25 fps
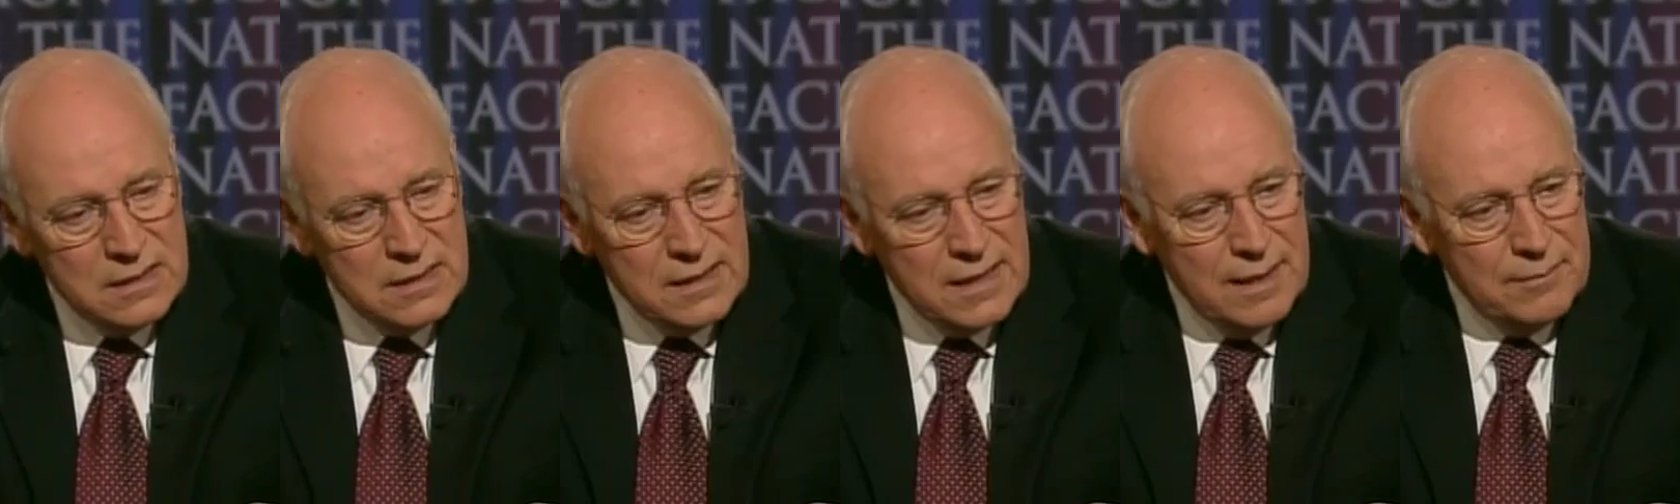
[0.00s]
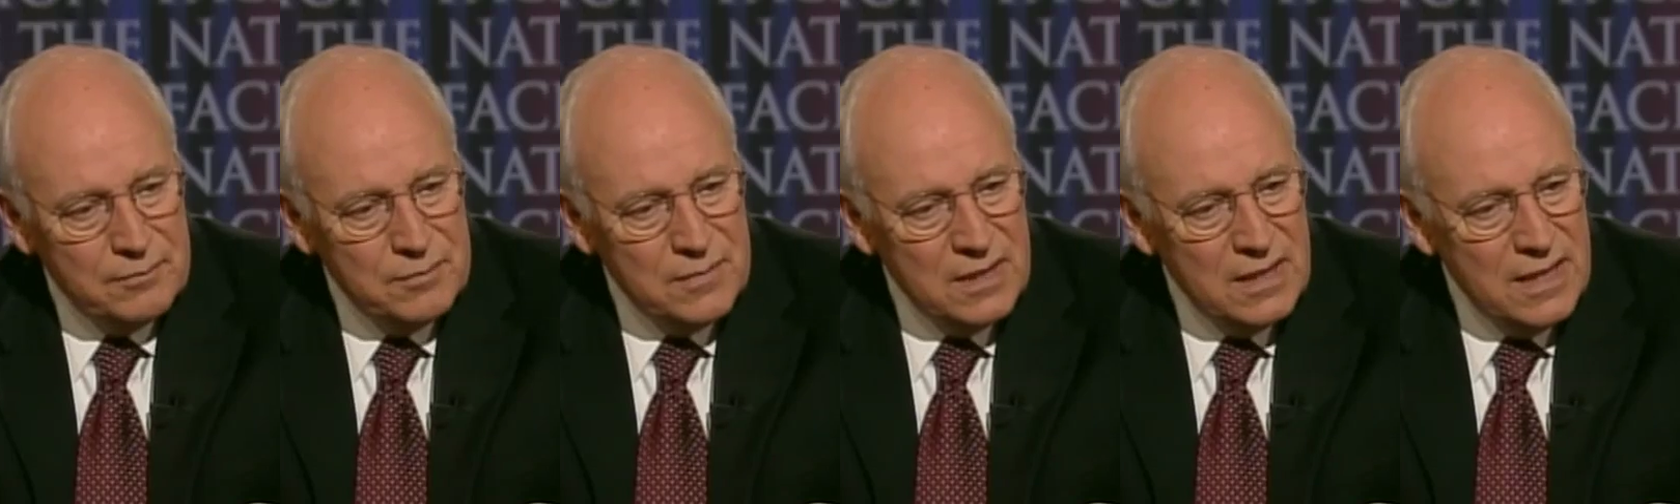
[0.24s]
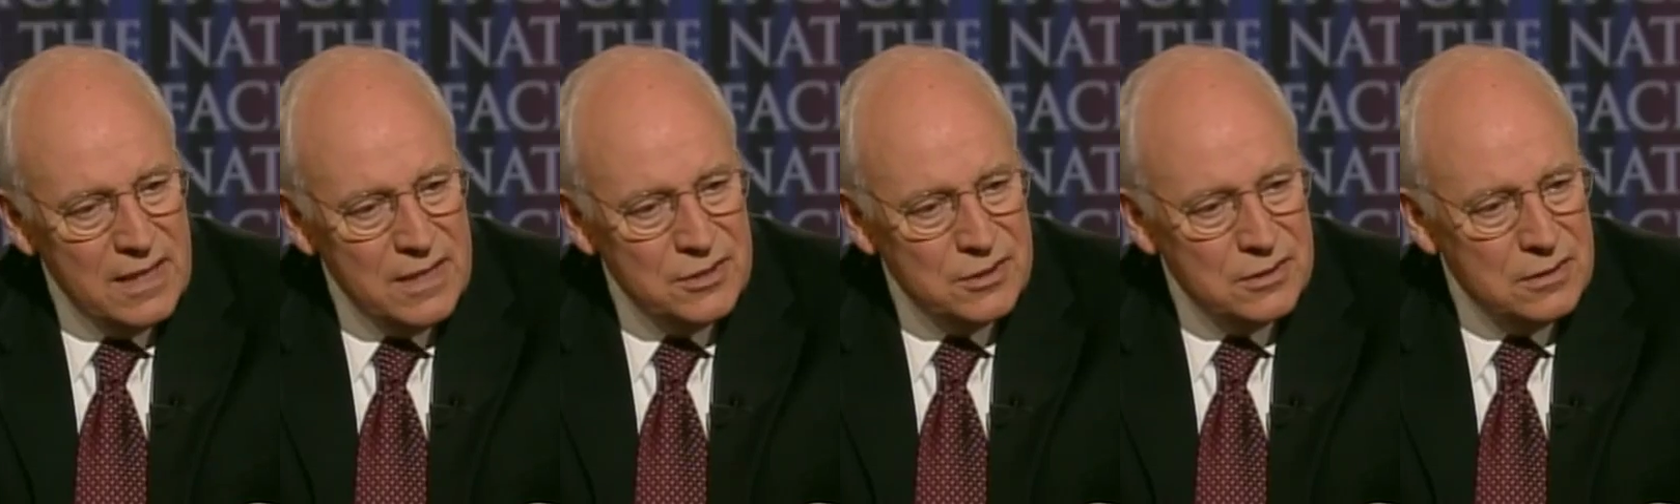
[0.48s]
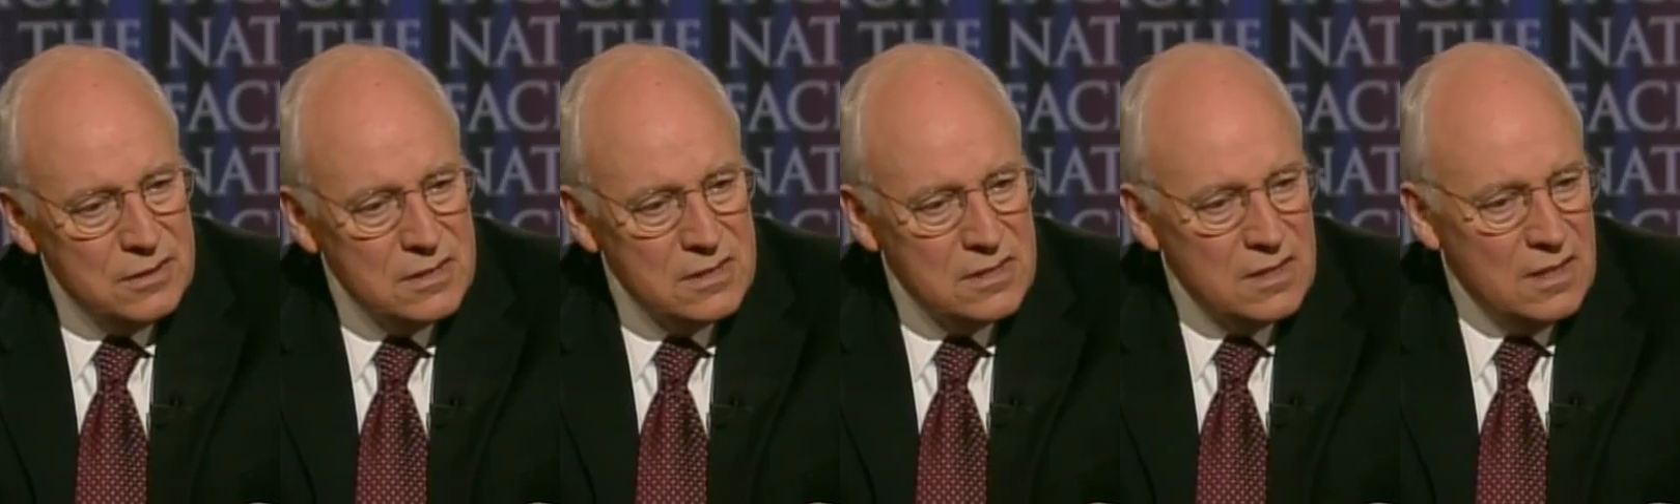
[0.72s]
that kept the
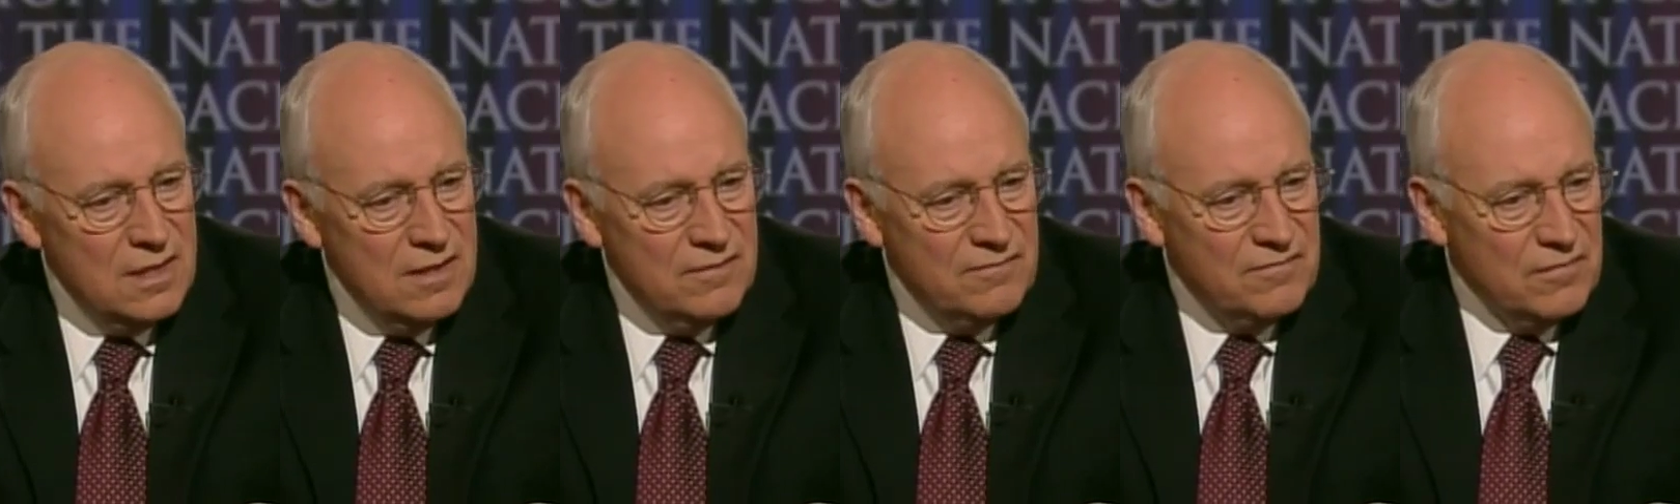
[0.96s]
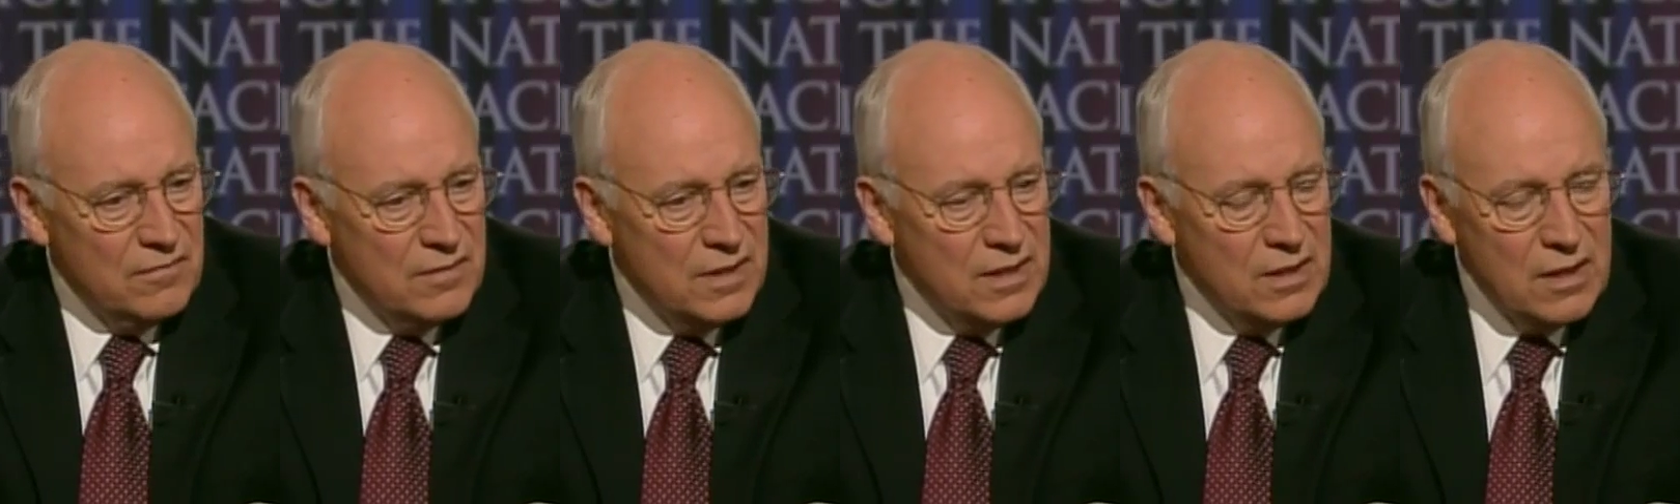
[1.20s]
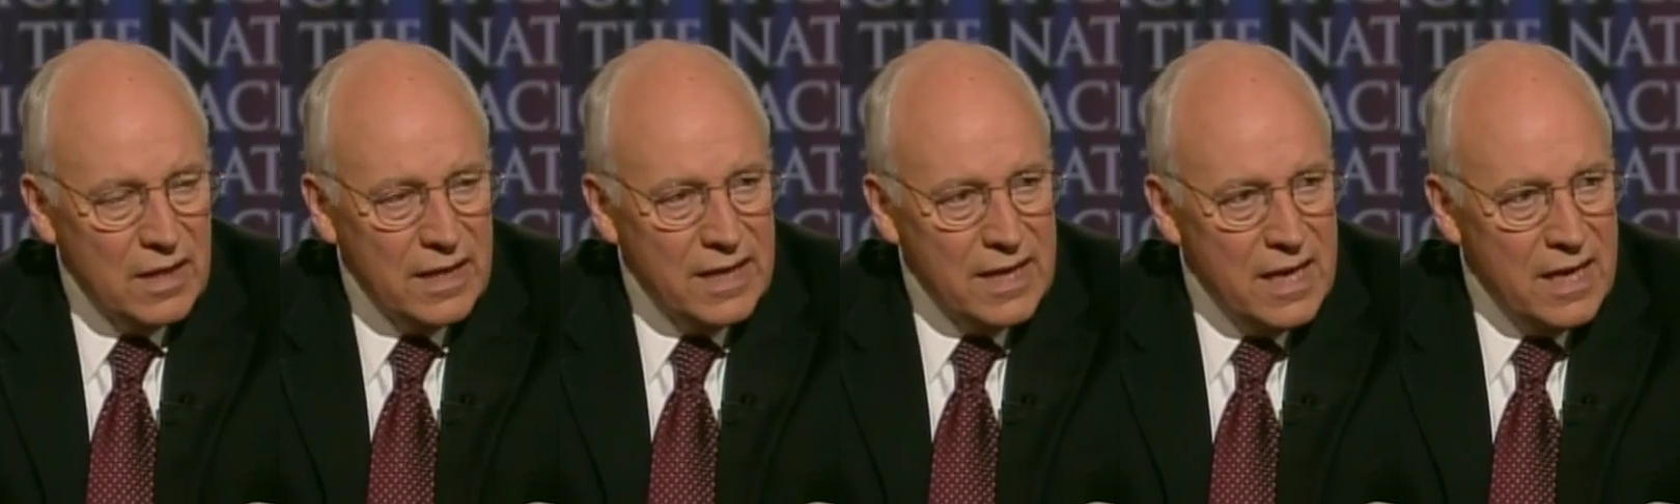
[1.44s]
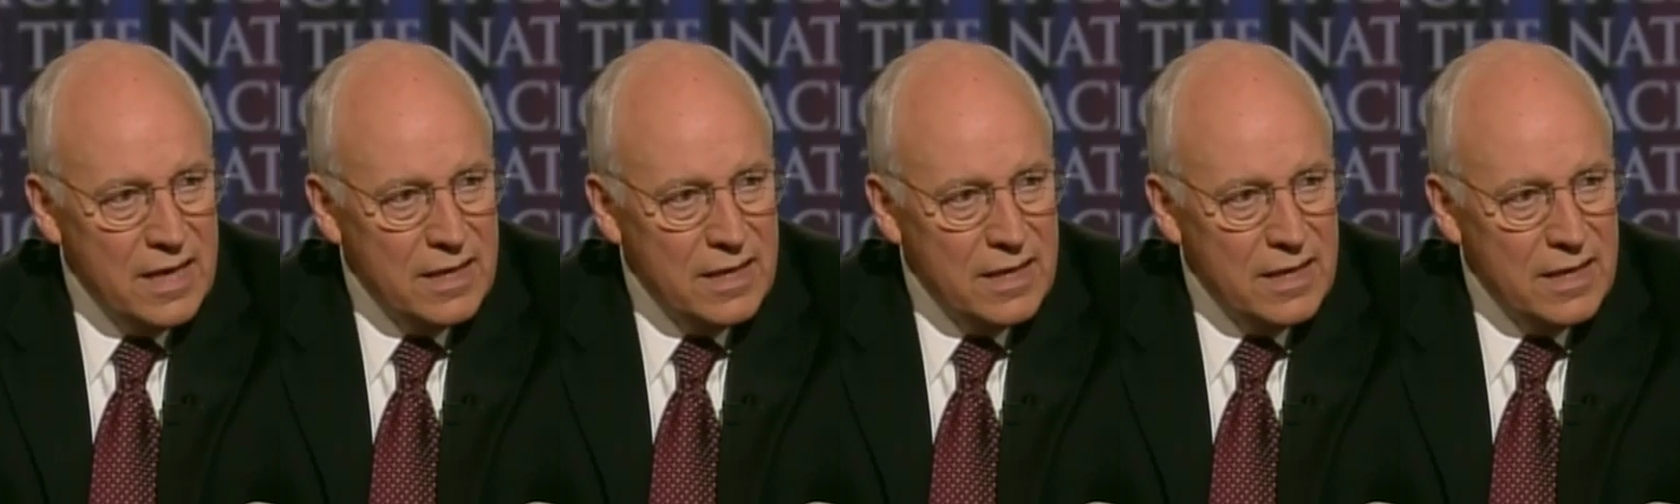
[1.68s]
nation safe for nearly